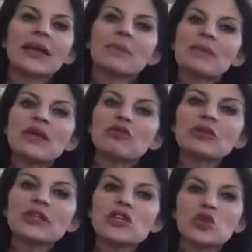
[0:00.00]
being
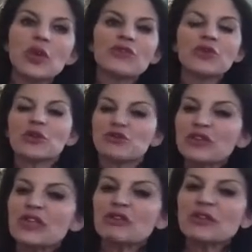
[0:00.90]
really joyful and
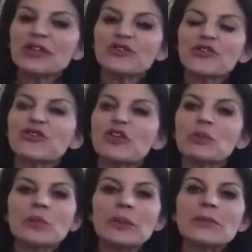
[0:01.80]
feeling really fulfilled and
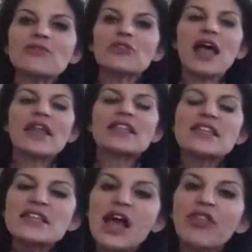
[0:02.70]
purposeful, has
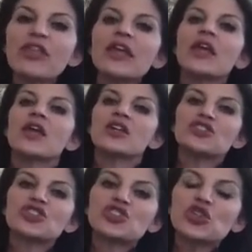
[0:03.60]
nothing
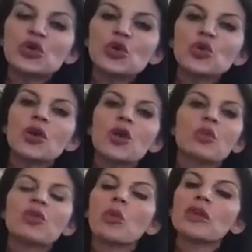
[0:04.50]
to do
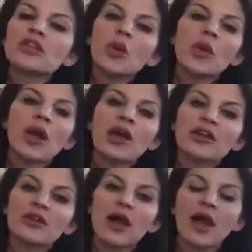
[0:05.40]
with what is going
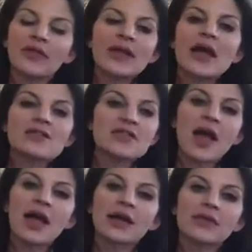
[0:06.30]
on the
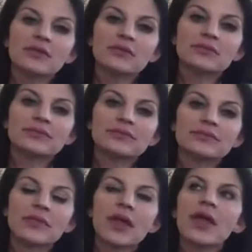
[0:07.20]
outside.
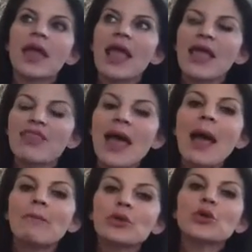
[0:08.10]
And
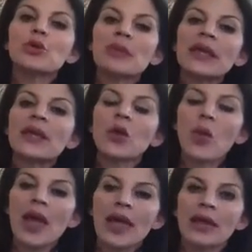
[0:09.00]
that blew me
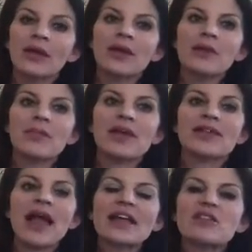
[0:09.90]
away, because
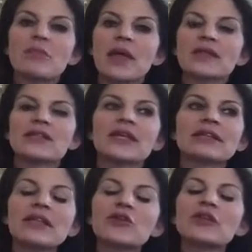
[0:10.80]
I spent
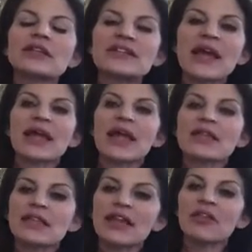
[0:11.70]
literally
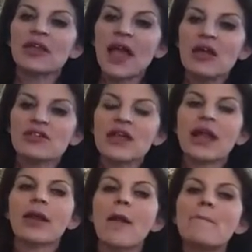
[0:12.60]
decades getting the
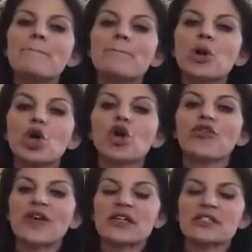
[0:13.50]
outside
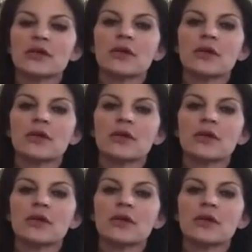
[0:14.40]
perfect,